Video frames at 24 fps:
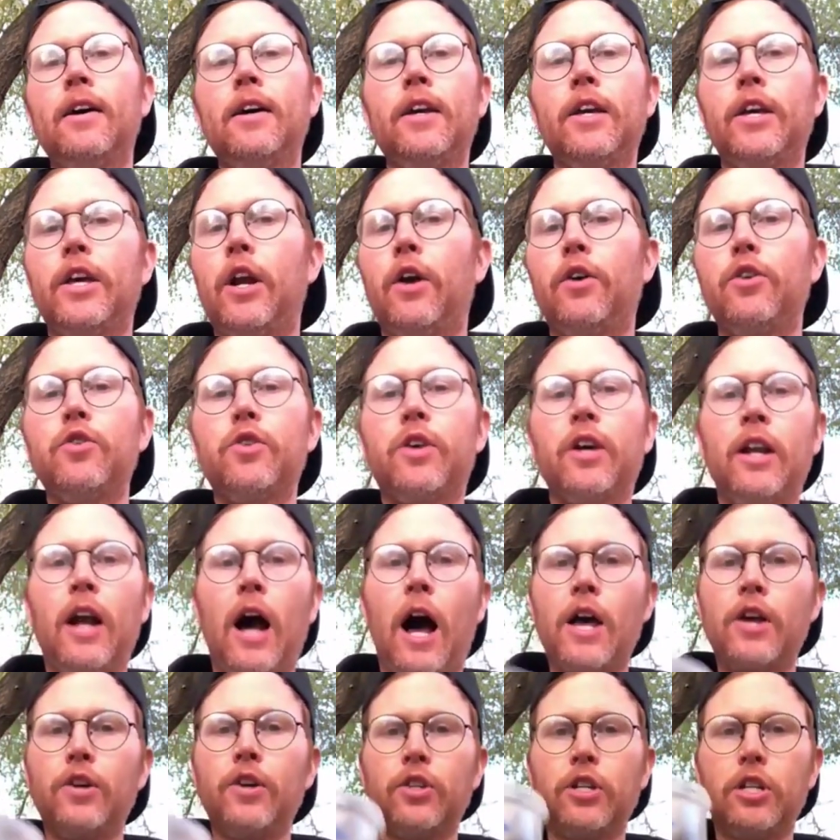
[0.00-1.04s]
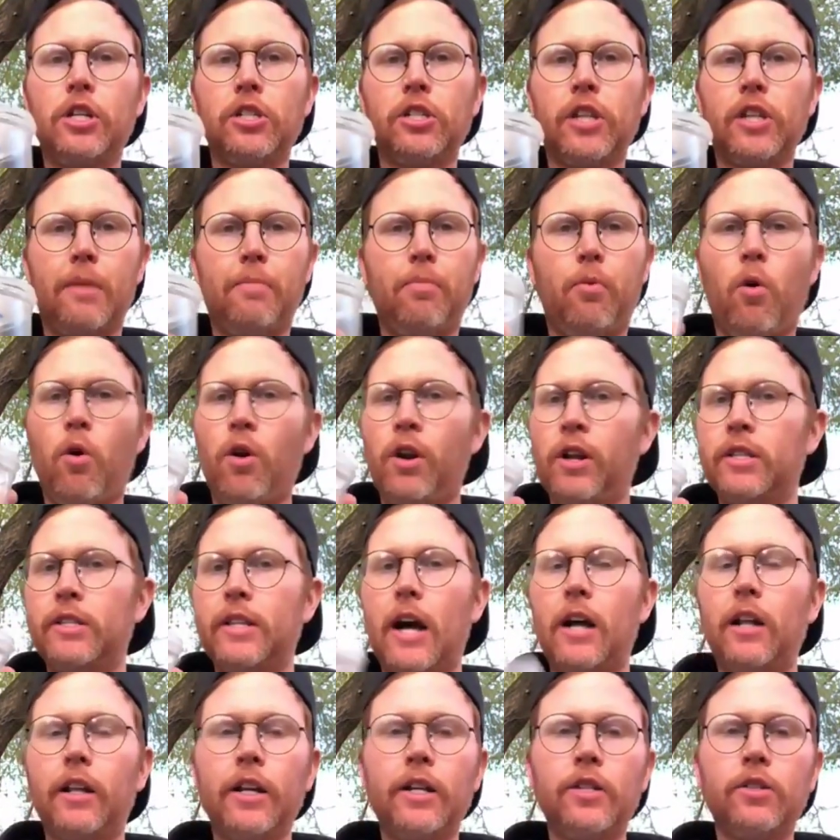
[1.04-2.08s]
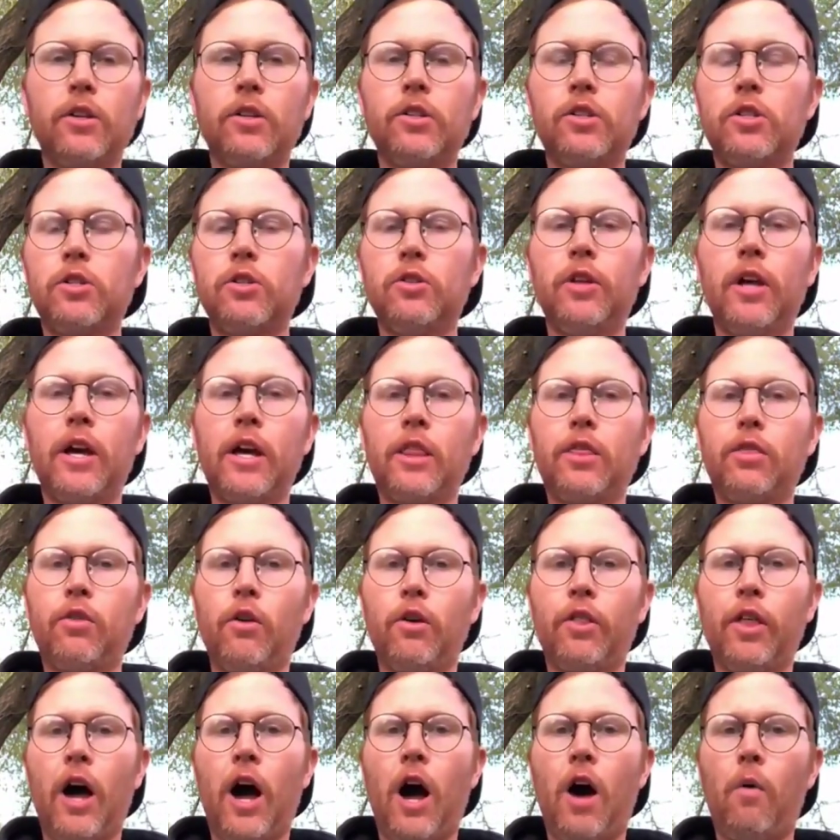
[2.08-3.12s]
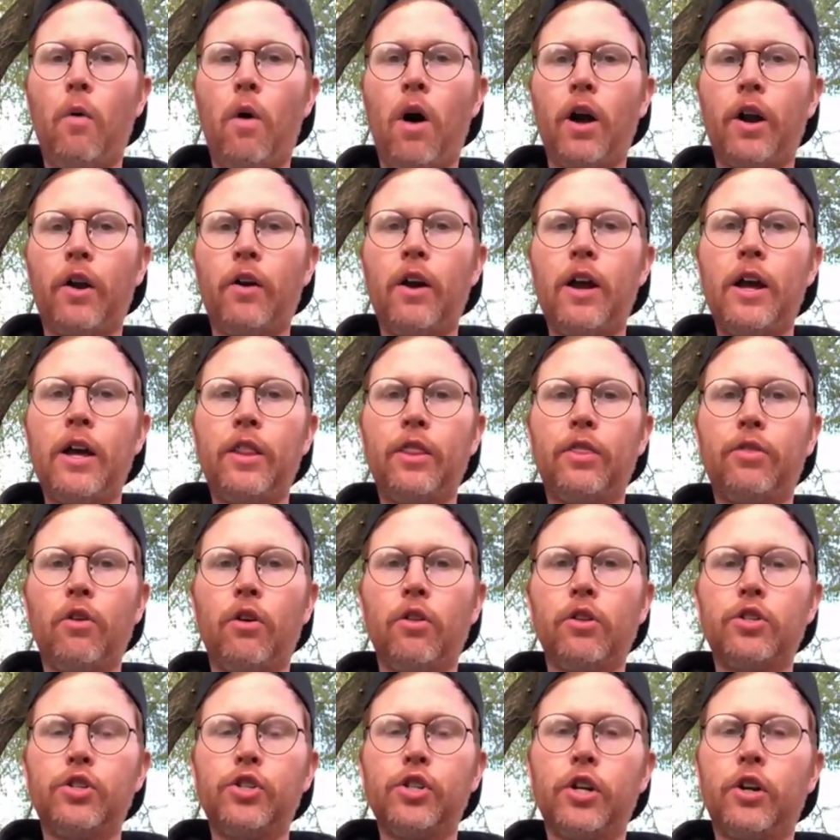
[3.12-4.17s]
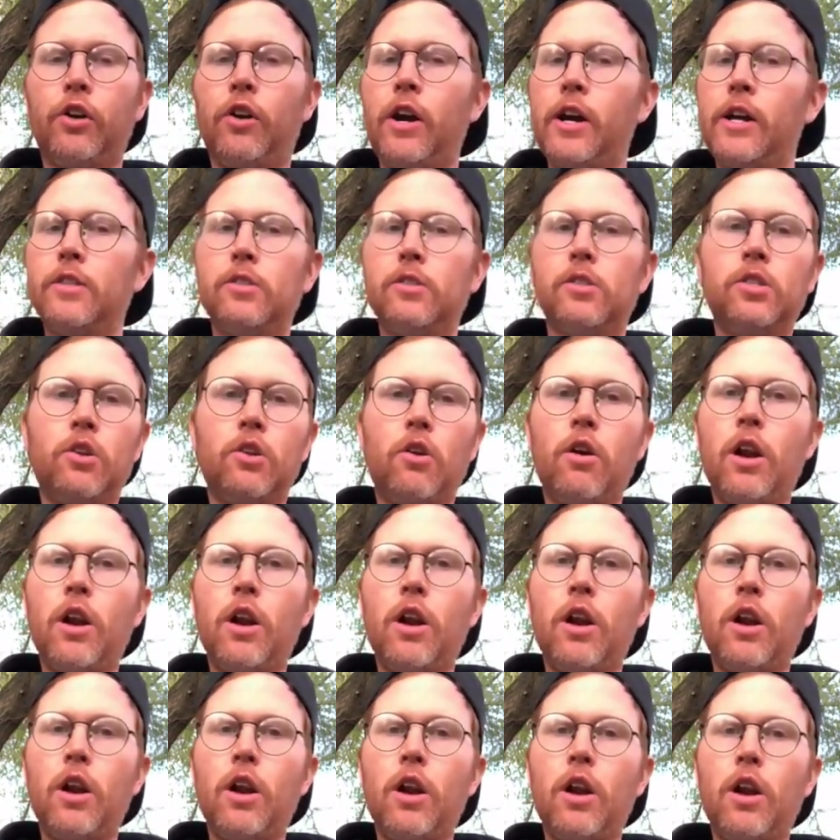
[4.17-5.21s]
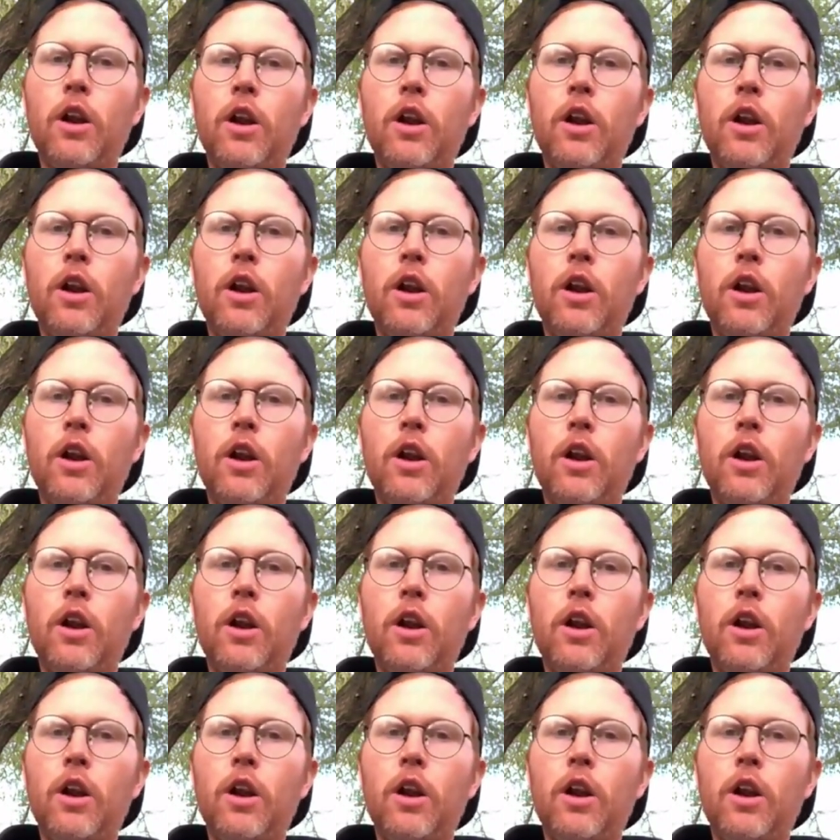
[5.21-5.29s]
I usually just like pour it in a deli. So I'll just do like throw the hot water in, throw the sugar in, stir it up.